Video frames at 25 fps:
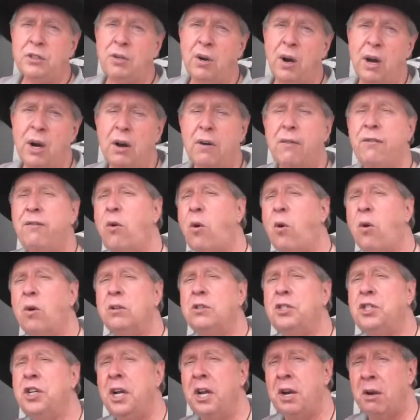trailer for a
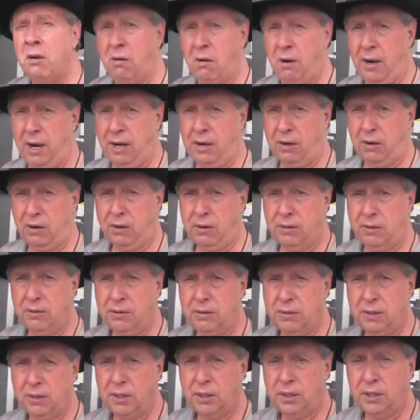generator.
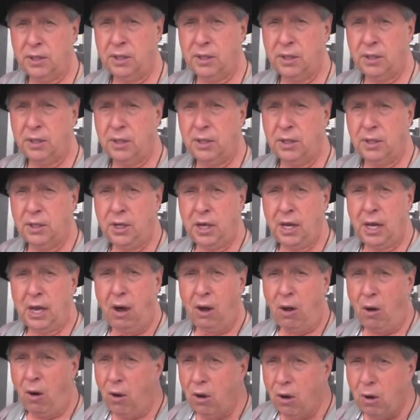
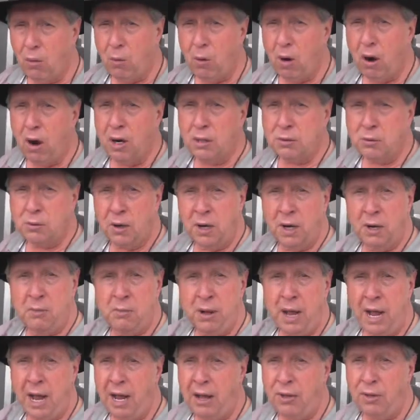All the wiring's running
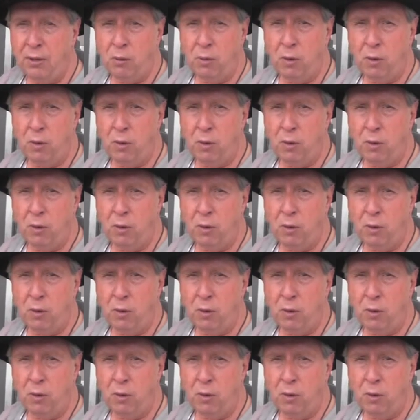behind the